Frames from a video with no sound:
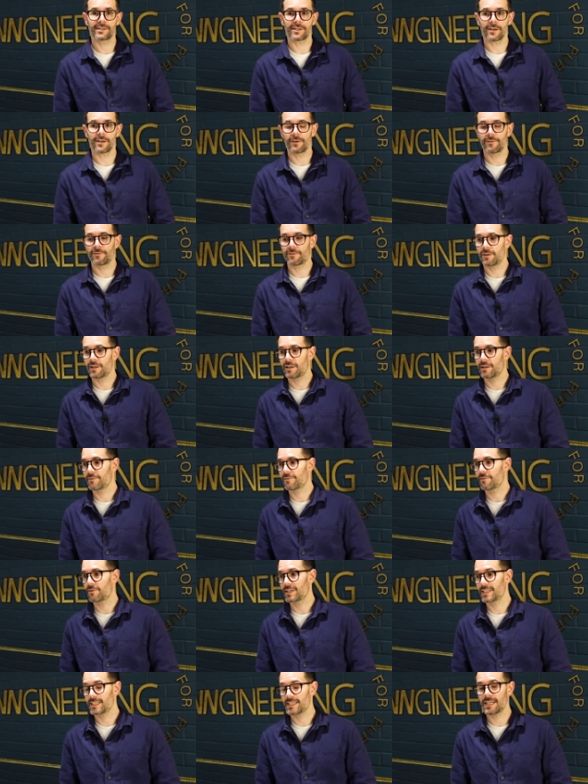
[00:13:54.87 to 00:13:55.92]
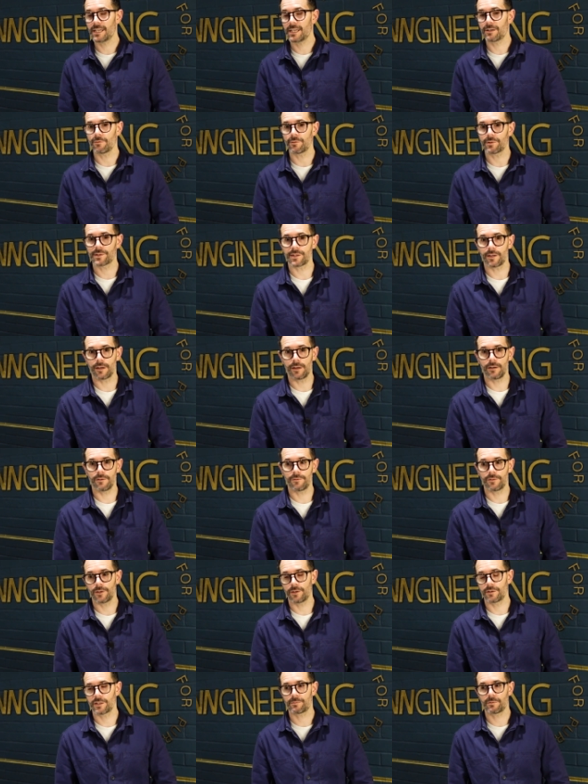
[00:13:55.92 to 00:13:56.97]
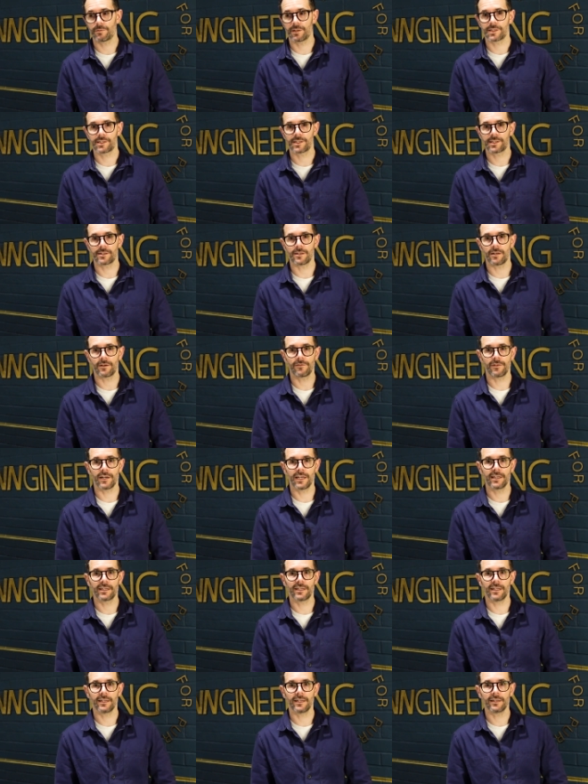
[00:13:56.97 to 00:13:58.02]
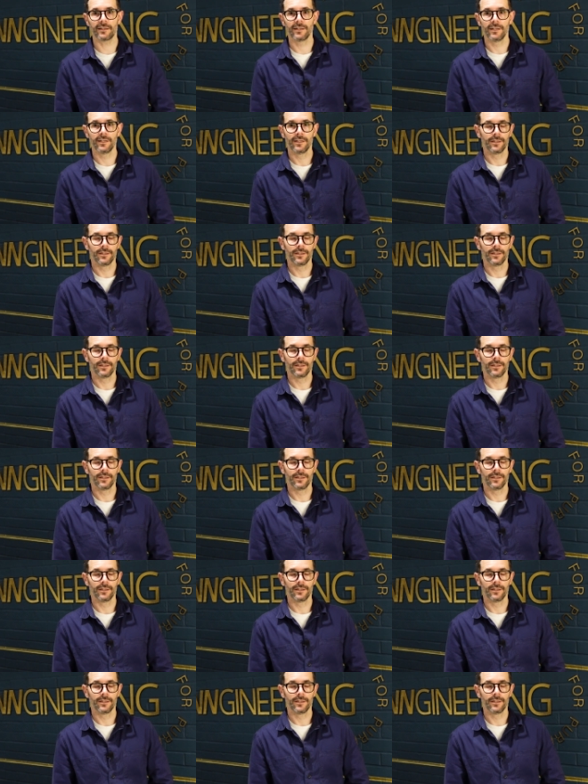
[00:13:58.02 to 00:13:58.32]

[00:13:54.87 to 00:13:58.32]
So for a year or so, for those springs to start flaking,